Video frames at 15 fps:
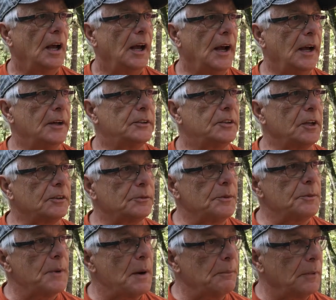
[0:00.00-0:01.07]
And just
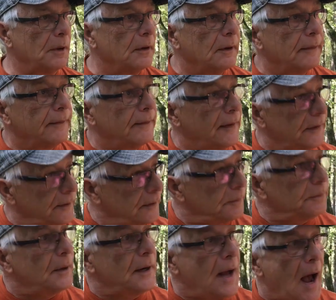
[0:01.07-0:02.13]
remember, this is
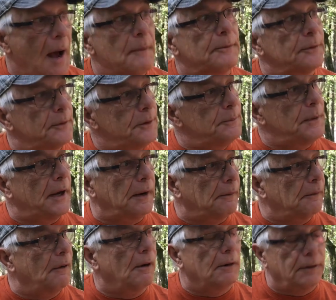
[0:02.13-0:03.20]
what happens when you make a
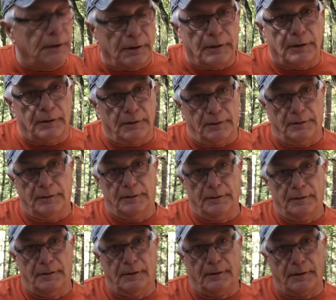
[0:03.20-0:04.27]
wrong turn.
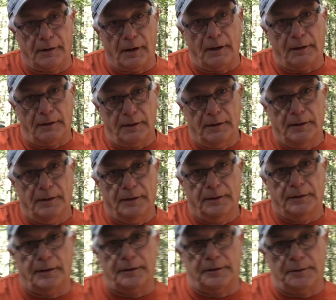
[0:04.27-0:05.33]
Okay?
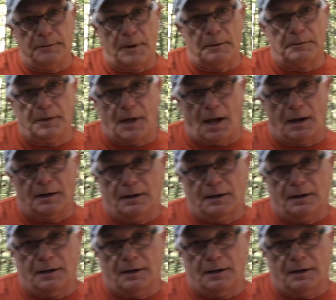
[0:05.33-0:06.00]
Just remember that.